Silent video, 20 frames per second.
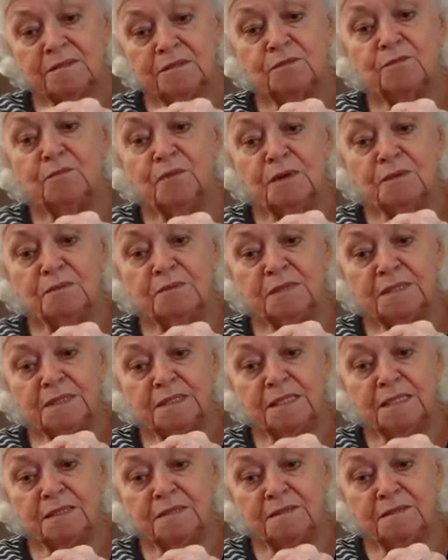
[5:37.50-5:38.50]
do what we
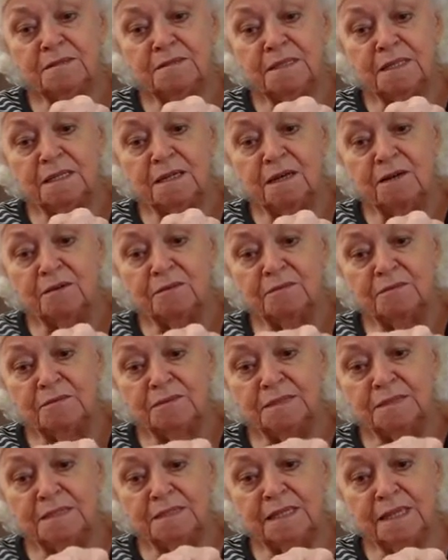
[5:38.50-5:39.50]
did, you know,
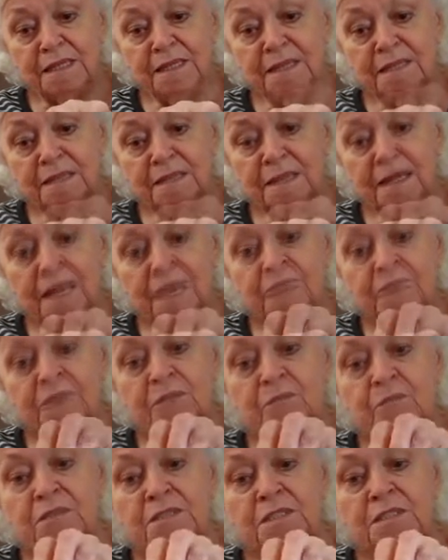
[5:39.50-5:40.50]
with getting that.
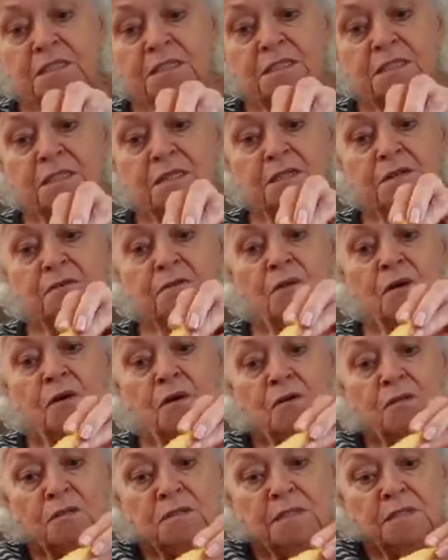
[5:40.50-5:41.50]
David was a year
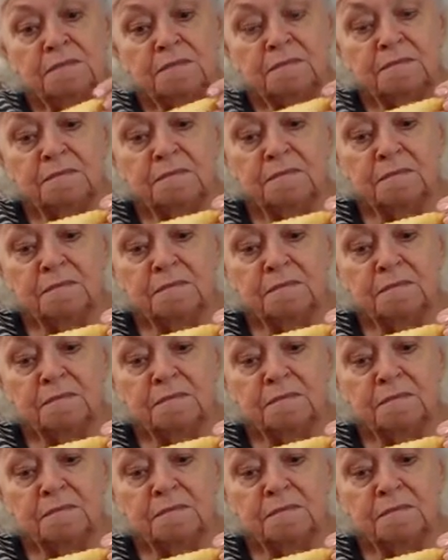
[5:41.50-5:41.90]
old.